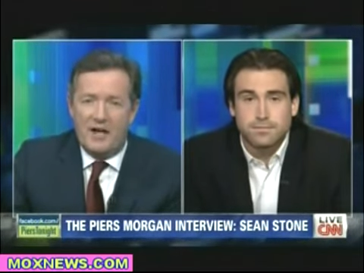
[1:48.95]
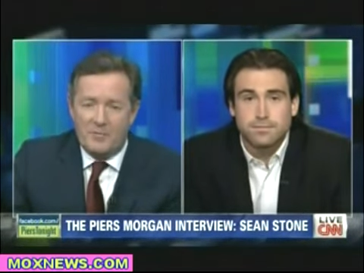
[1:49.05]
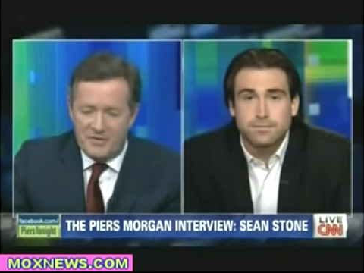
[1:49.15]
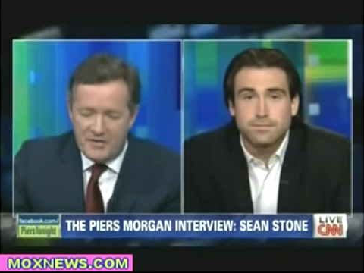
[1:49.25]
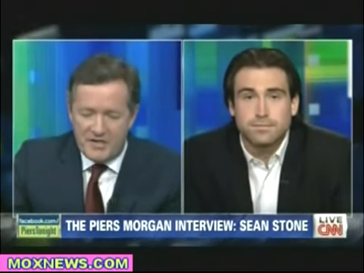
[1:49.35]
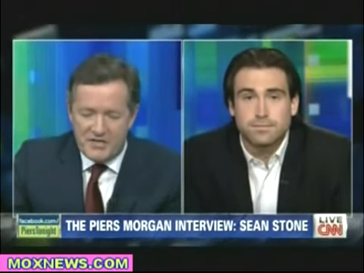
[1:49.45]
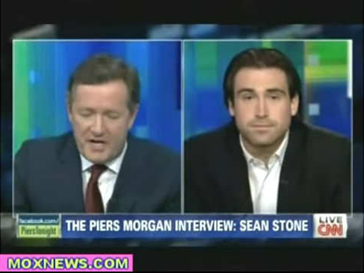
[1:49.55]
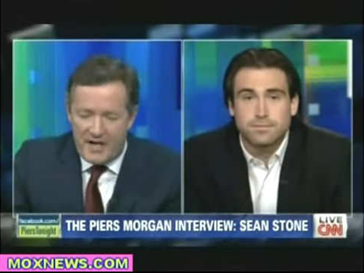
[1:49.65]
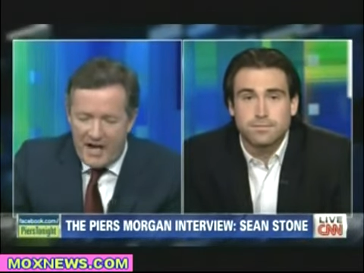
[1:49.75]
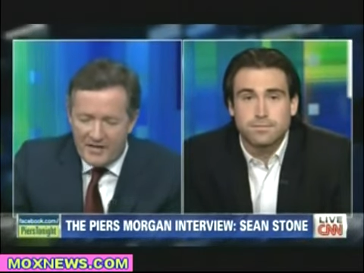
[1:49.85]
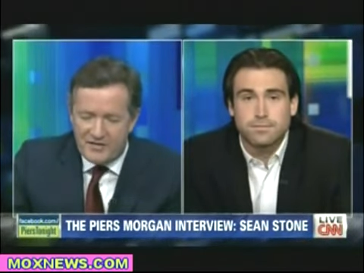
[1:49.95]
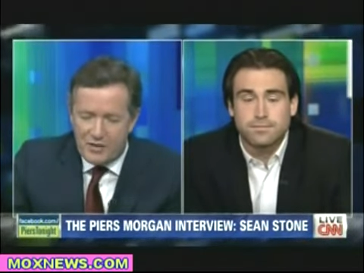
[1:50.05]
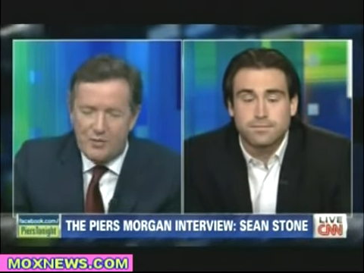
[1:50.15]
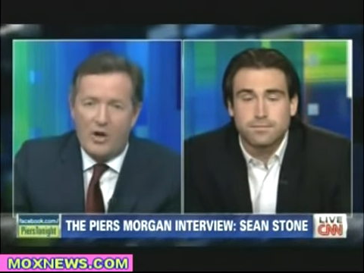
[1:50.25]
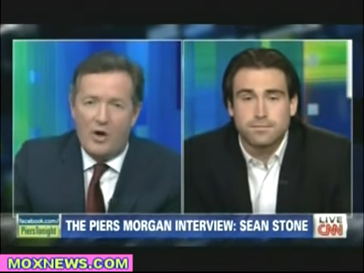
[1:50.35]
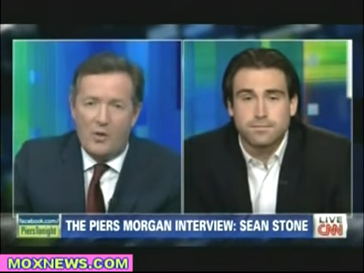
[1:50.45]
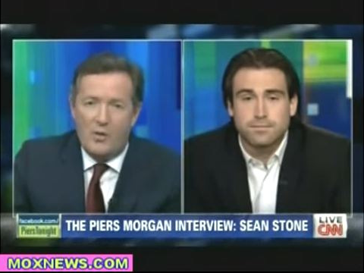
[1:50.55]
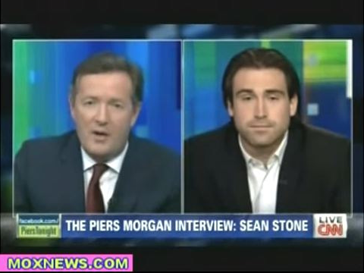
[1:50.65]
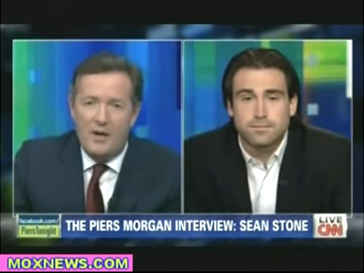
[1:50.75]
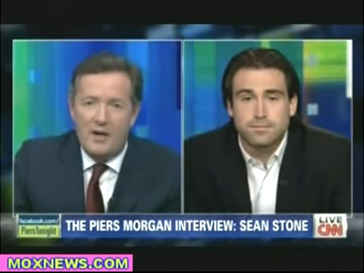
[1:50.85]
Speaker 1: Ahmadinejad, as you
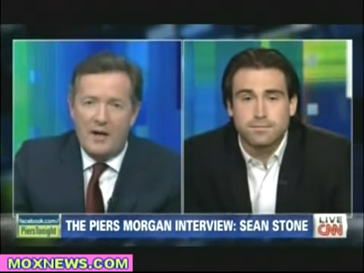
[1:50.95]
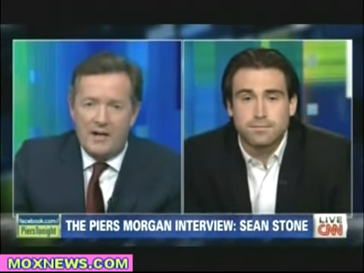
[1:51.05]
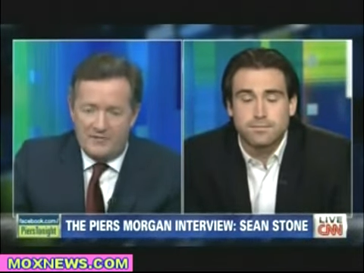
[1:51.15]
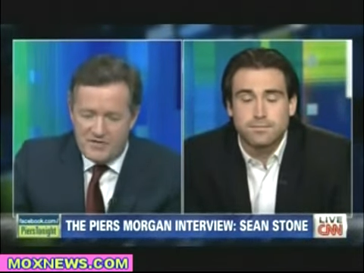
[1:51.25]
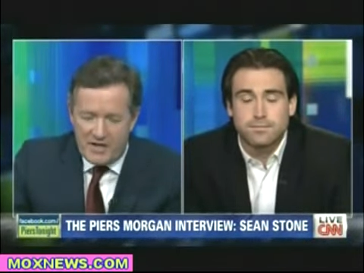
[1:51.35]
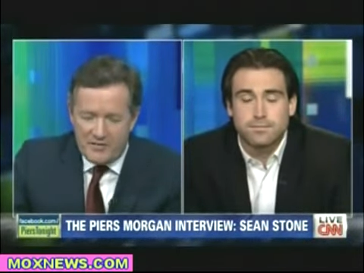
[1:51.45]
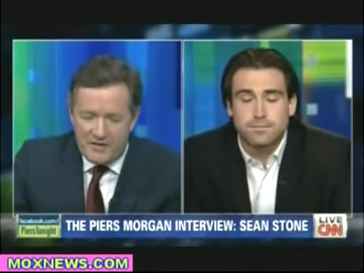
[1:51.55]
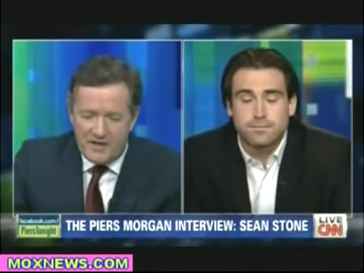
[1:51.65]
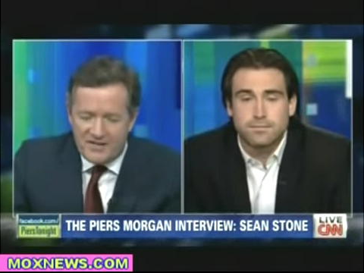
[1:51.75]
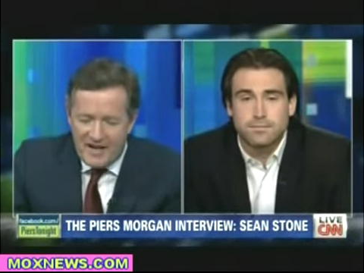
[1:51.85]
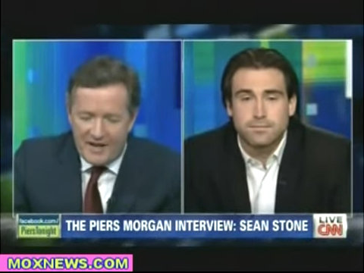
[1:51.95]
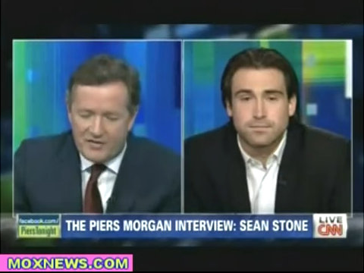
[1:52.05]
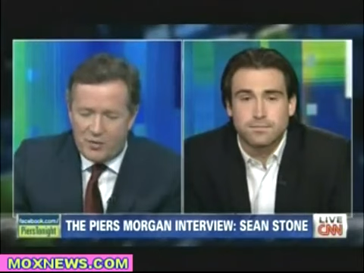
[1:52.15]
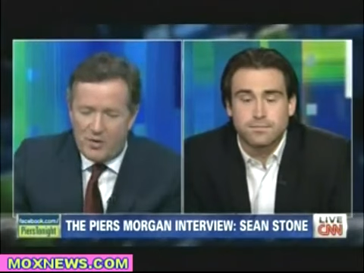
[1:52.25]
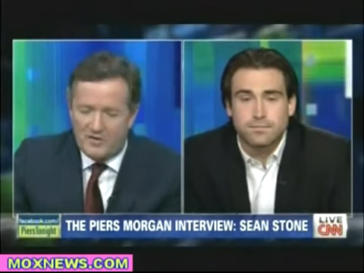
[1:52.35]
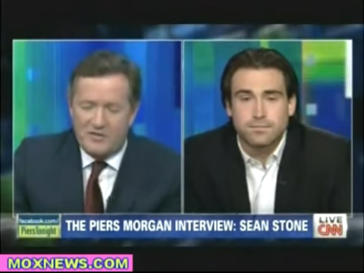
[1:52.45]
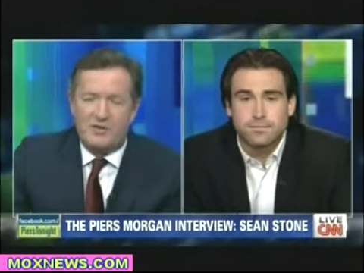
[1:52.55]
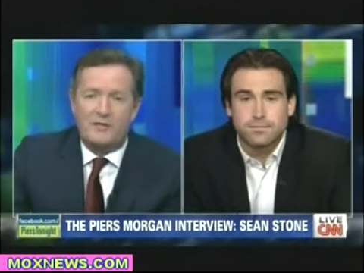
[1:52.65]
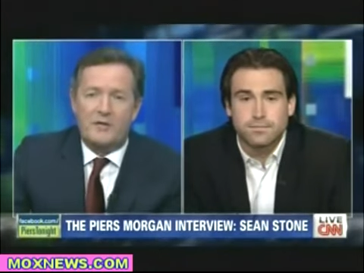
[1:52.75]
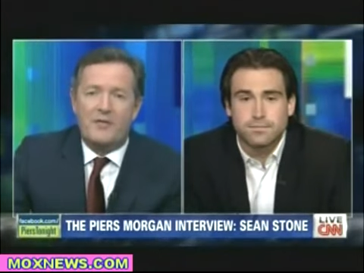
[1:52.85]
know, and I've checked the exact quotes
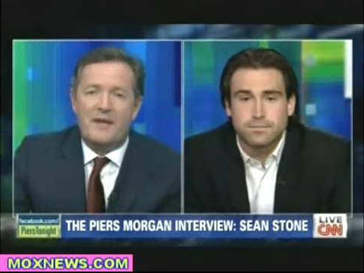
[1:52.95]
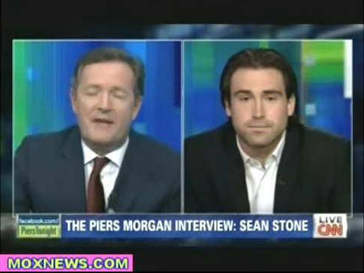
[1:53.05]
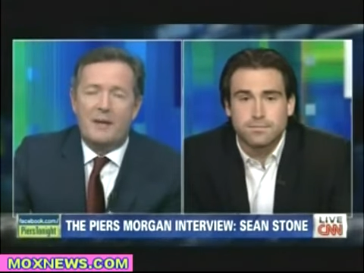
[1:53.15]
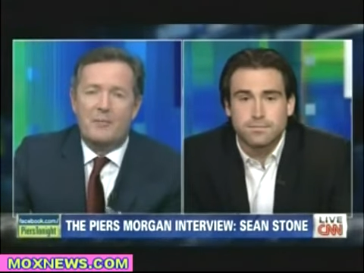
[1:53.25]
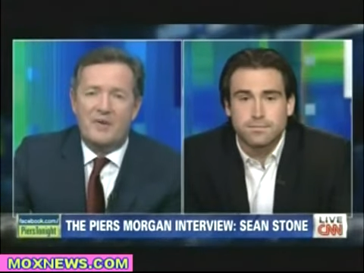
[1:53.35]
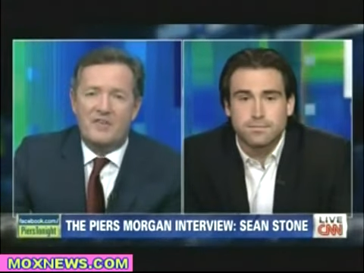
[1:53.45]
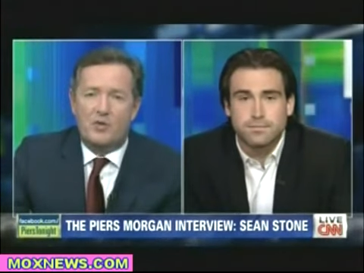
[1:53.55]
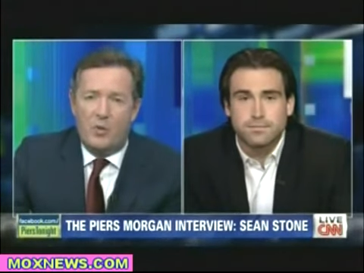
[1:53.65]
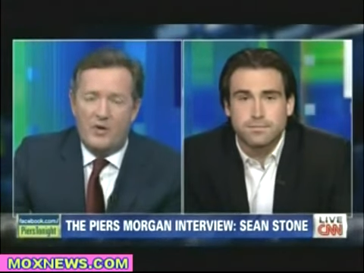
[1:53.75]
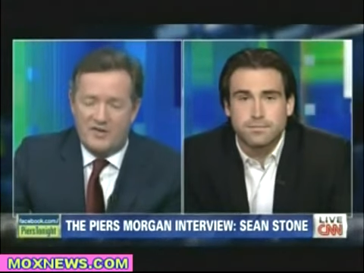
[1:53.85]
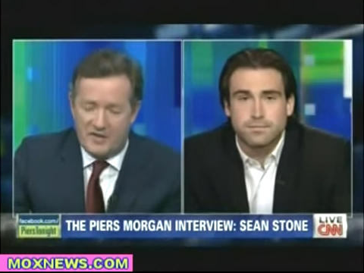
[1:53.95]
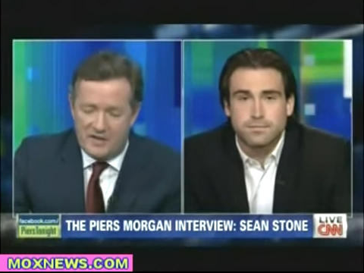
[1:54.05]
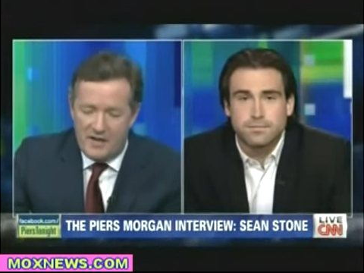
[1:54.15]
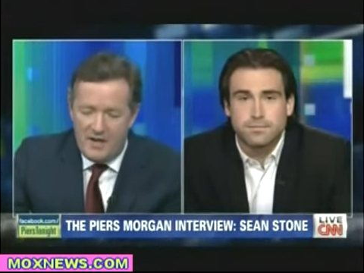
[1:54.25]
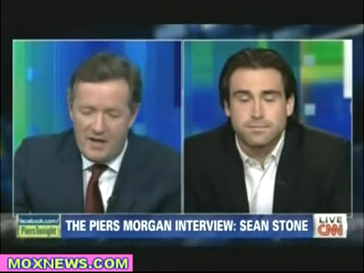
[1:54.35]
because often they get misquoted,